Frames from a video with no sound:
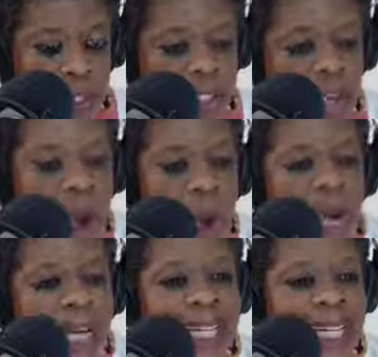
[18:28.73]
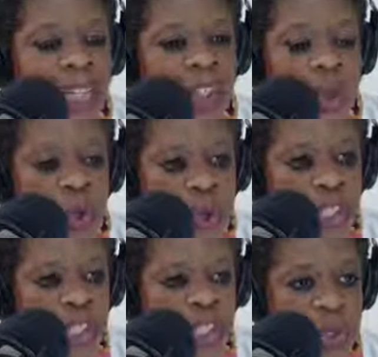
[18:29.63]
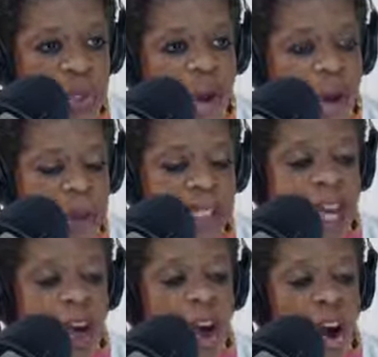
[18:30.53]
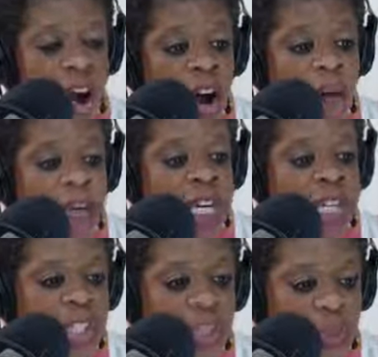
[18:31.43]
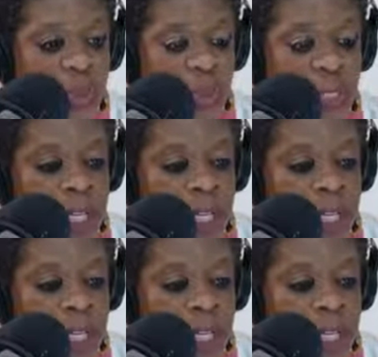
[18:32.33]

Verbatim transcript: No one can cause you upset or harm but you.